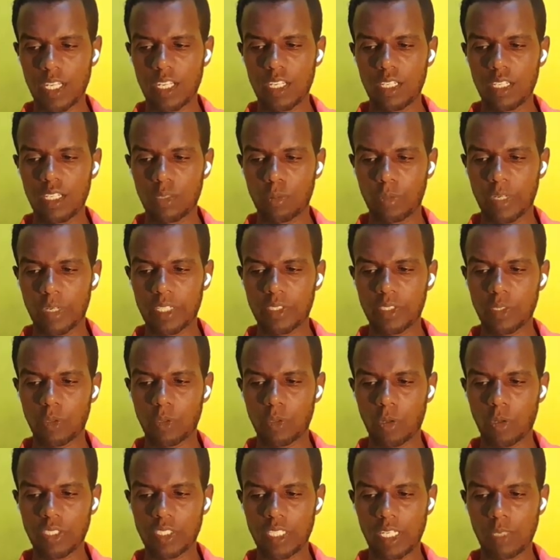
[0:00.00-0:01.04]
where the
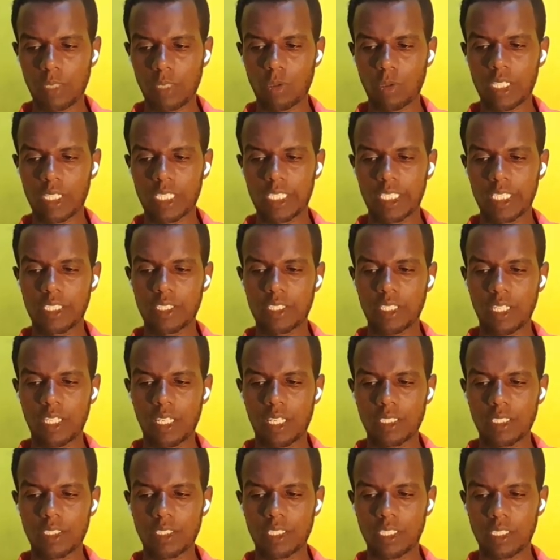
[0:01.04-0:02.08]
original work is
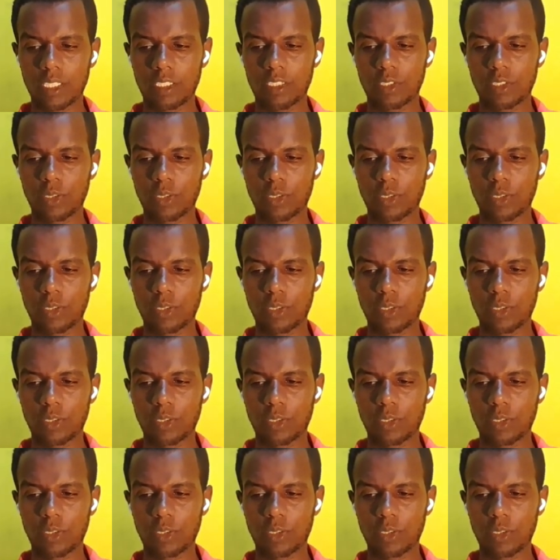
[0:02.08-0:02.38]
altered to